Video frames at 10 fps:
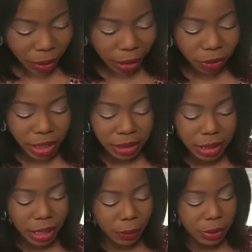Another
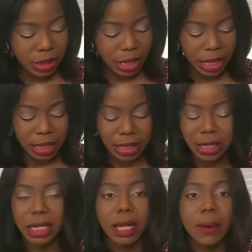thing I would say
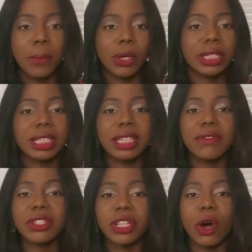is positive
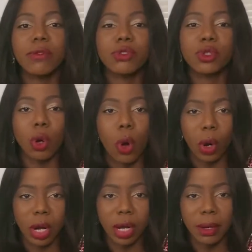
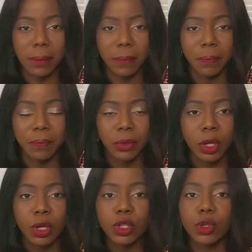self-talk.
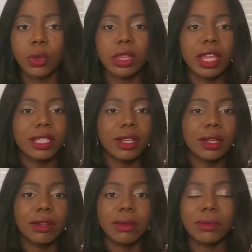So there's
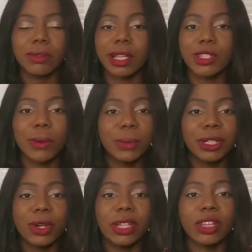
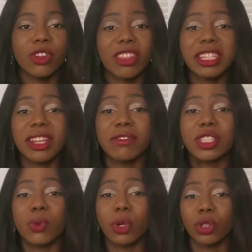somebody on
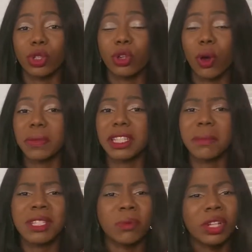another71.com. His
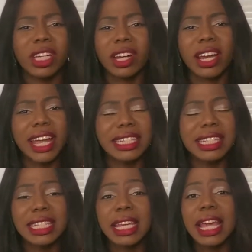name is Monica
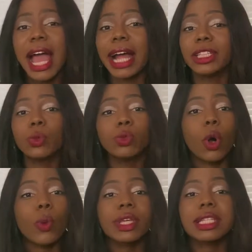NC, and he would
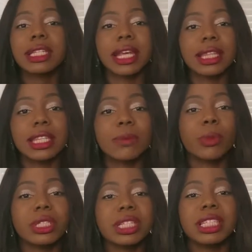always say this:
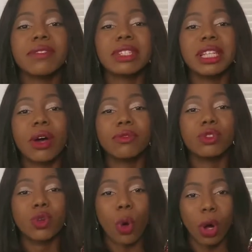positive
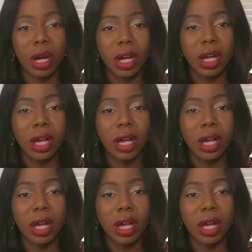self-talk.